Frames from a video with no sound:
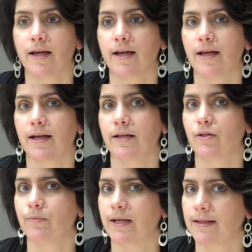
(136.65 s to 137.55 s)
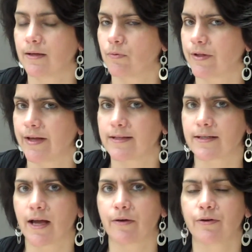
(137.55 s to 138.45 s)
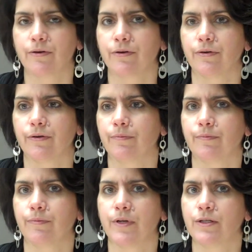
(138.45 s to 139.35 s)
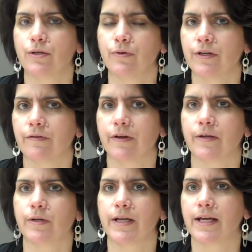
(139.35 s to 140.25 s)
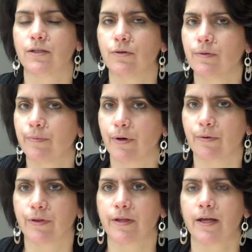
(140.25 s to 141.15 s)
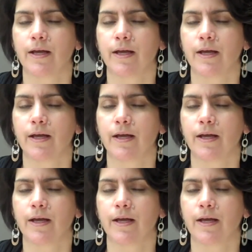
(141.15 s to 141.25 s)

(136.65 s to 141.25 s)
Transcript: And you may think, well, that's counterintuitive. You can't do them both.